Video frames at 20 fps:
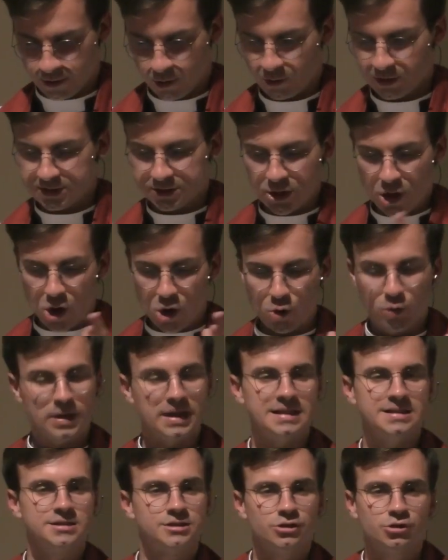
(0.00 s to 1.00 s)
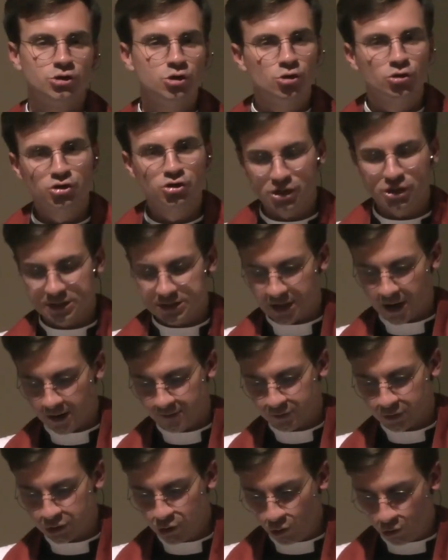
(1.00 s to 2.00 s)
There is no institution
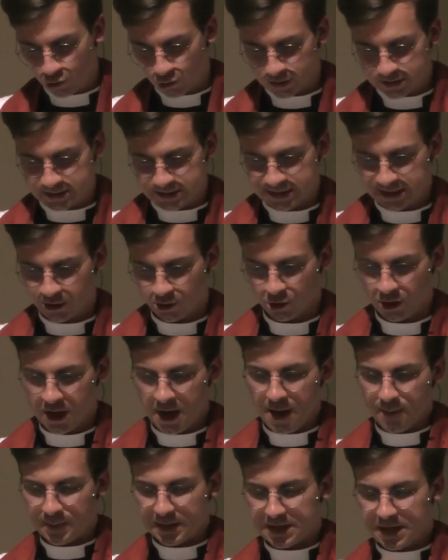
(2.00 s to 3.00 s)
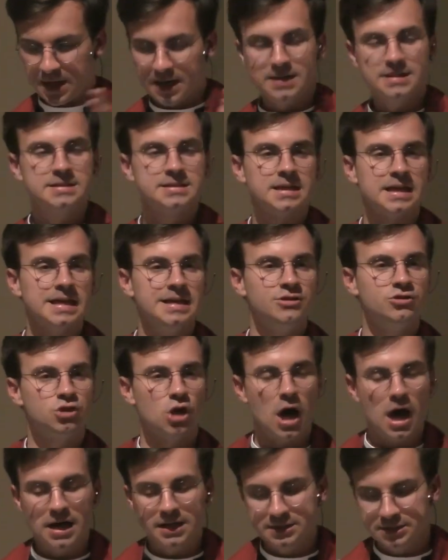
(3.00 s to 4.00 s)
of the Eucharist here because
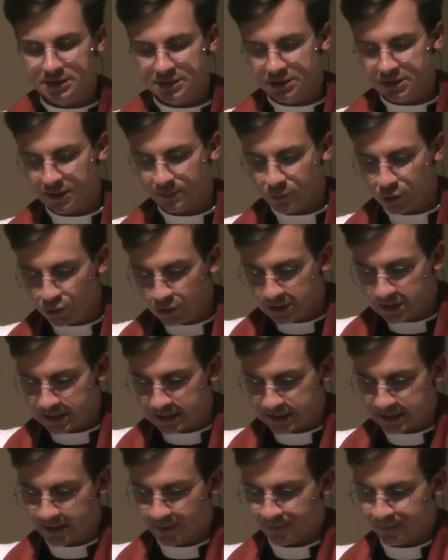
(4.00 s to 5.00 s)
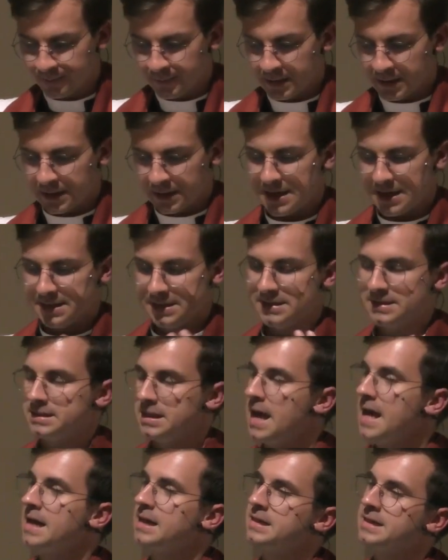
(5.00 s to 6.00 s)
in John's community, it
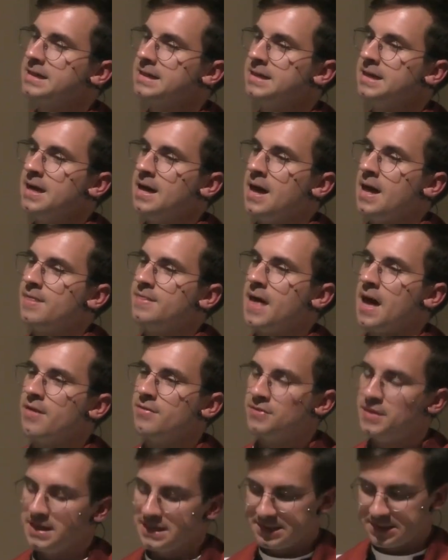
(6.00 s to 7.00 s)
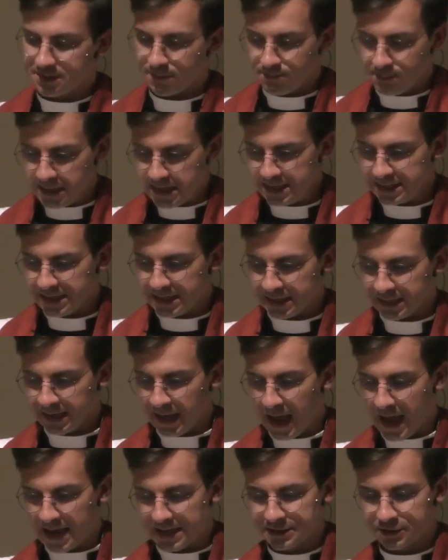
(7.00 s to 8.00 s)
is likely that this
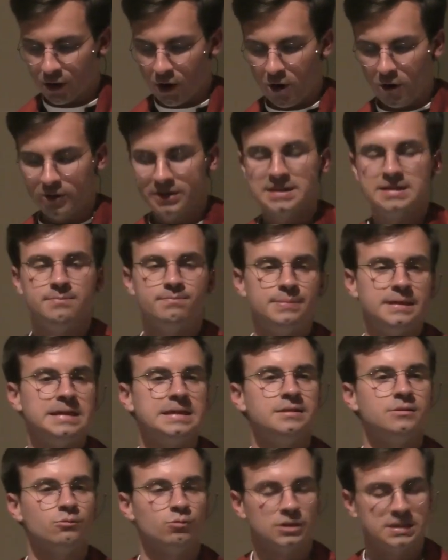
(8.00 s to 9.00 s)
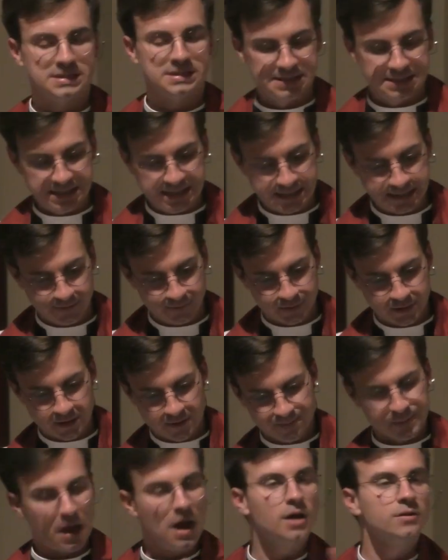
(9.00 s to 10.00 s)
meaning has already been received
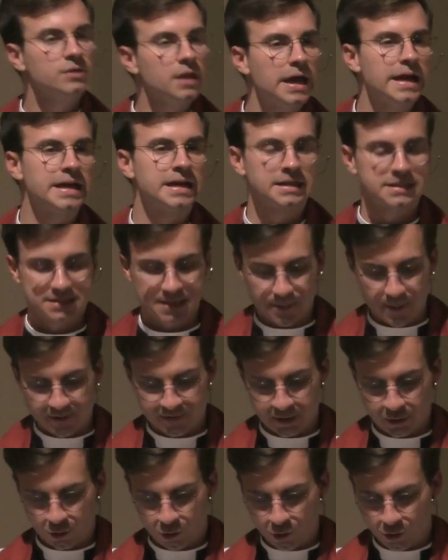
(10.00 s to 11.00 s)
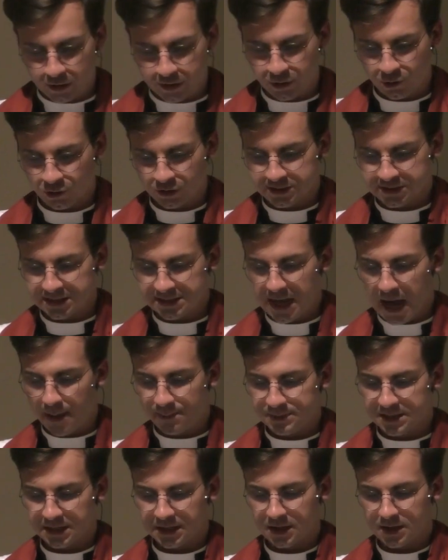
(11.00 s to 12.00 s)
unlike some of the earlier
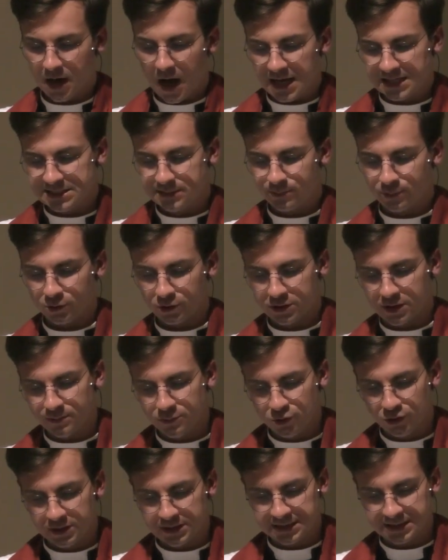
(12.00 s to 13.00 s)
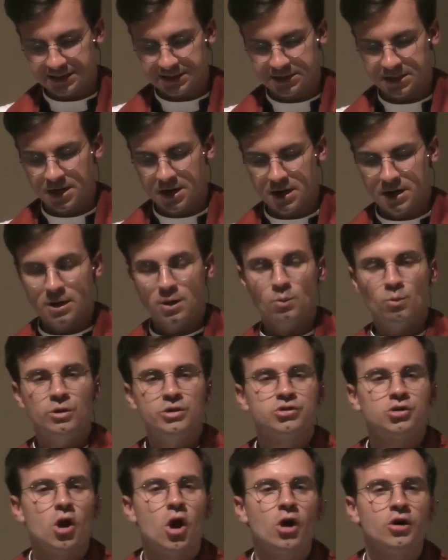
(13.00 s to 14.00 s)
synoptic gospel communities,
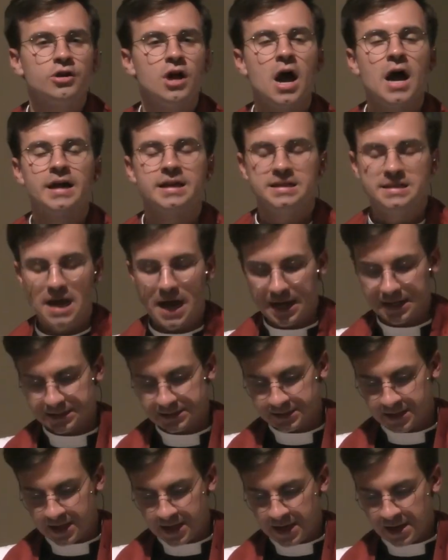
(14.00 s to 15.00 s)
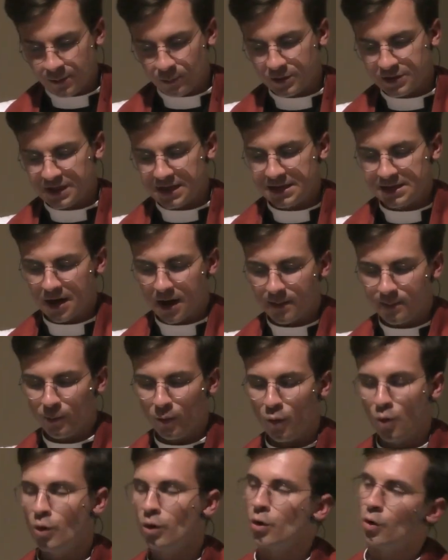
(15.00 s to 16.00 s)
which are not yet within a
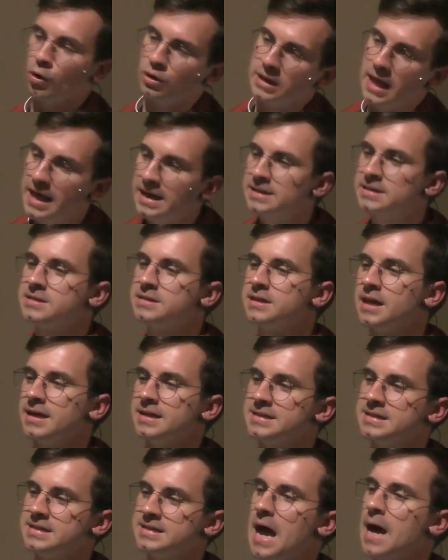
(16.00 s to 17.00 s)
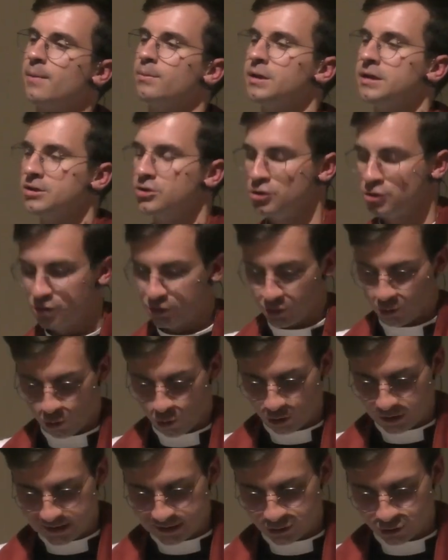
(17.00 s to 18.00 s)
more or less established
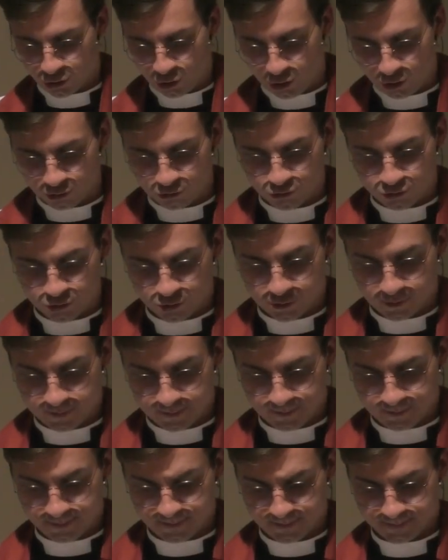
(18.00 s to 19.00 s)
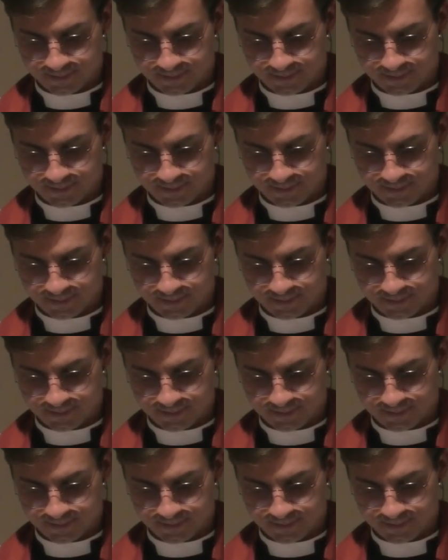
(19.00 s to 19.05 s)
early church.